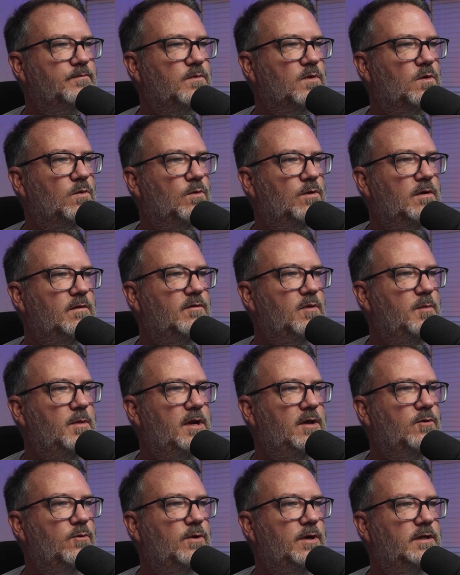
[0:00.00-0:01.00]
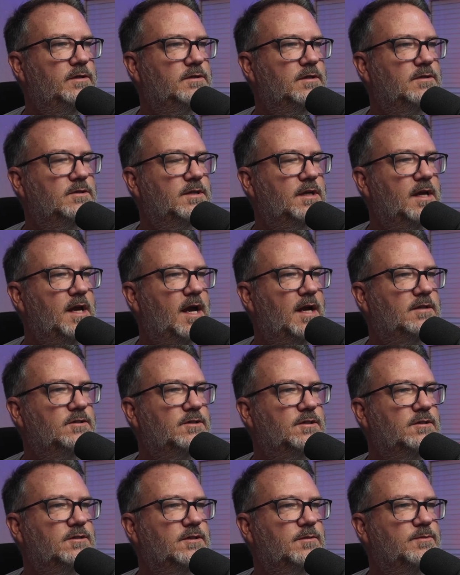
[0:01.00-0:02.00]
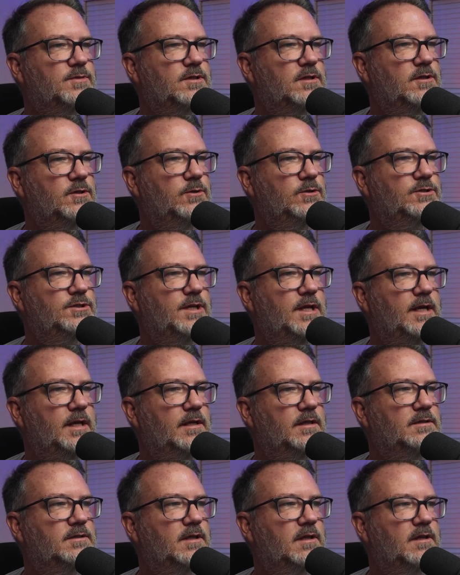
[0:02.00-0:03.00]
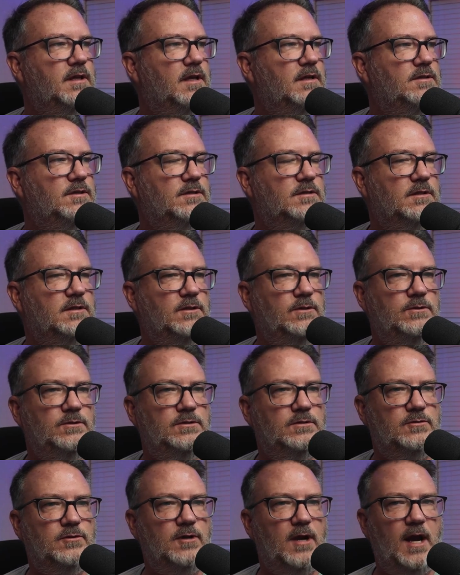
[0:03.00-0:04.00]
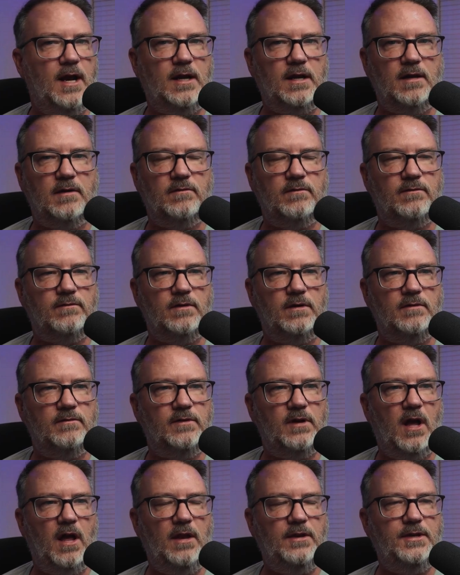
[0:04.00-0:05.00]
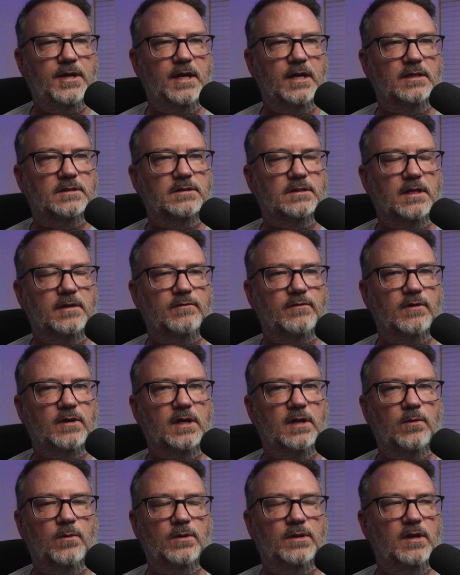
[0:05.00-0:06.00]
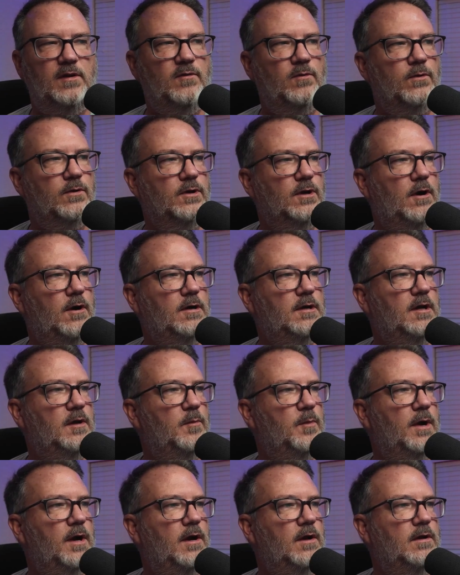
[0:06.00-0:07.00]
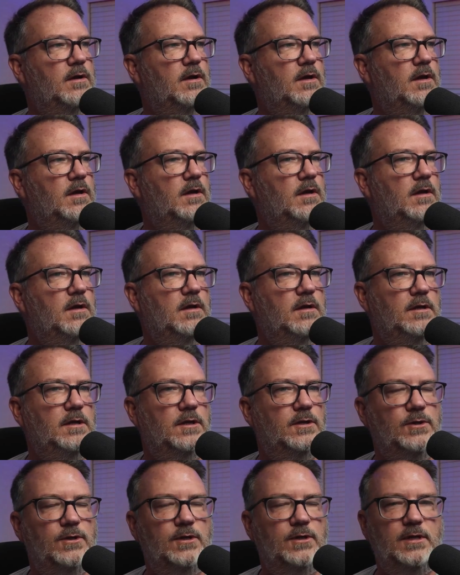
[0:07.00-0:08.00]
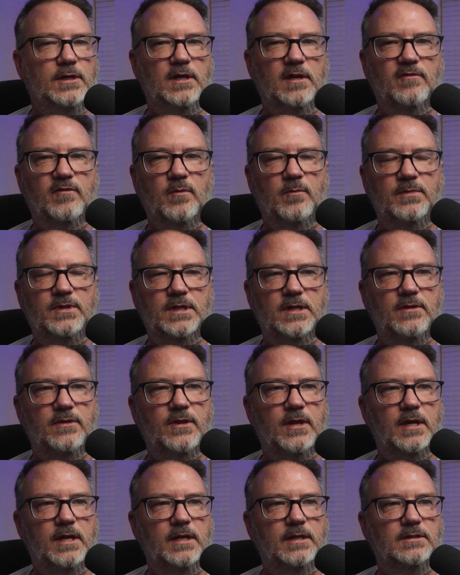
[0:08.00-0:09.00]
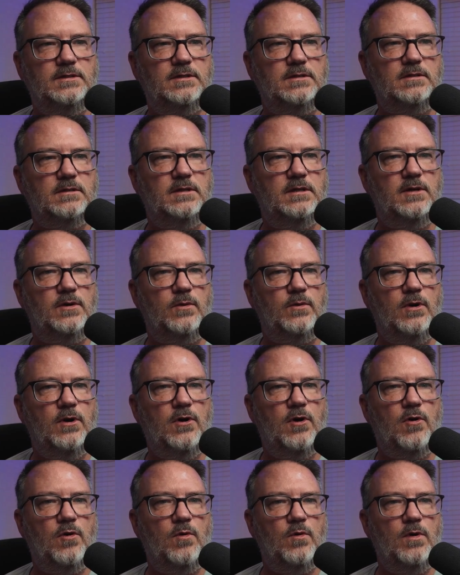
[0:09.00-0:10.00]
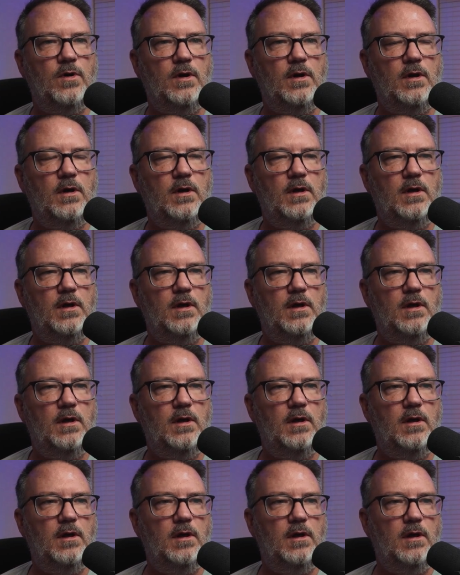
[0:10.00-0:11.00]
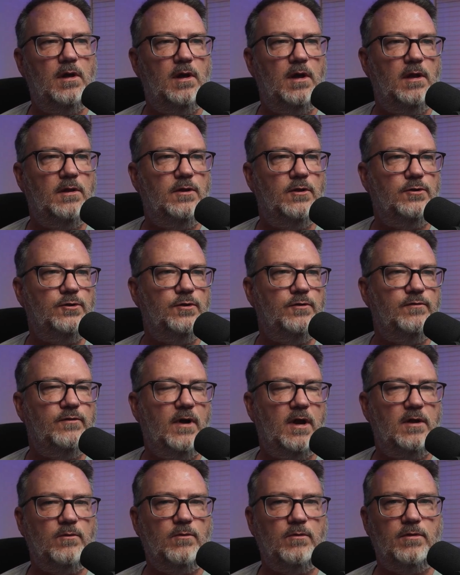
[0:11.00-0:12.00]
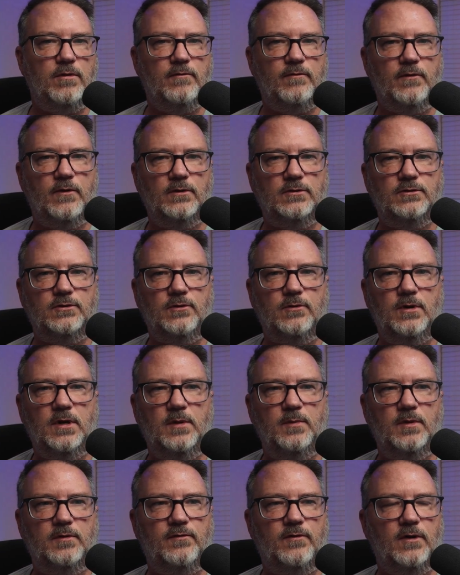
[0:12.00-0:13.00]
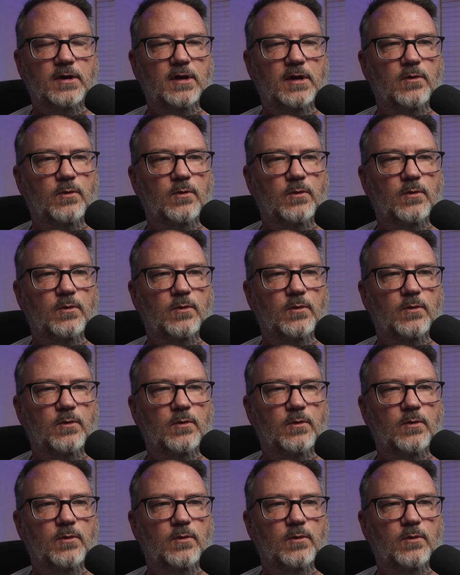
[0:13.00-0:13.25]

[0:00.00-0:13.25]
One of the main reasons A I systems hallucinate is that they just lose track of, of context. They forget what they were talking about. You know, you can give them ten things in a row, and they'll do fine with the first three, but forget